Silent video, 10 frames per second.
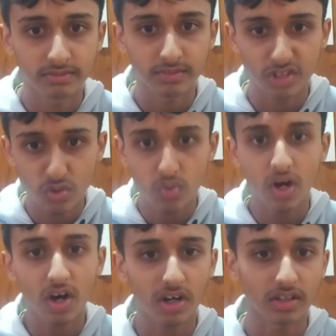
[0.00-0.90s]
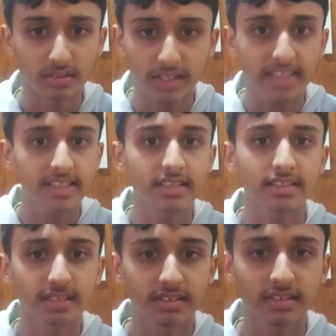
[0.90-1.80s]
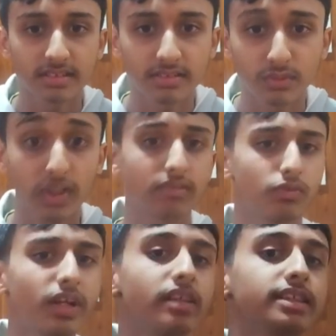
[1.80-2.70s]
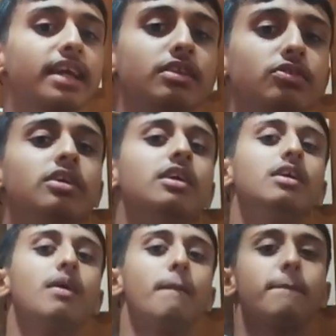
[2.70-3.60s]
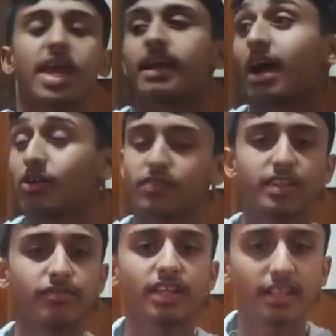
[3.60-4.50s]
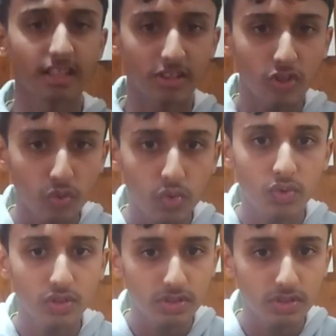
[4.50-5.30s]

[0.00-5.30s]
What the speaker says: You are. That's it. What else can you make out of infinity? You,